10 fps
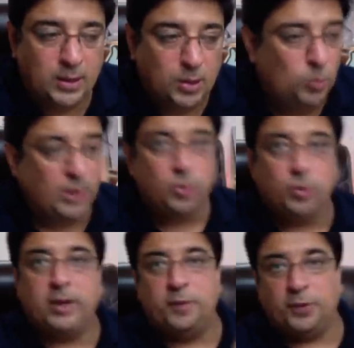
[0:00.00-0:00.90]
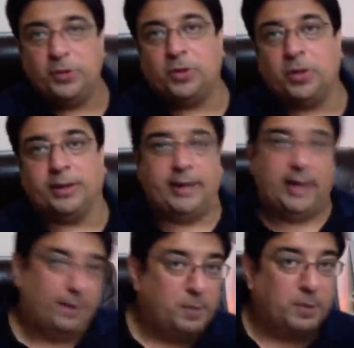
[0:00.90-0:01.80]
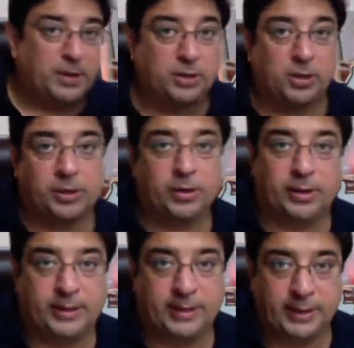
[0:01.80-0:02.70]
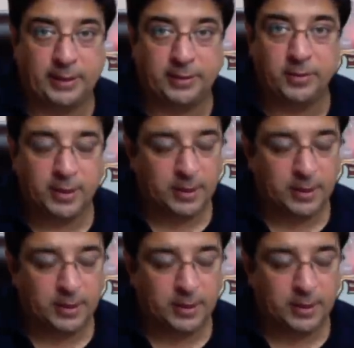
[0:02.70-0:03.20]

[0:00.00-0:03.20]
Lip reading: who are looking for your content. Everybody's got an audience, I tell you.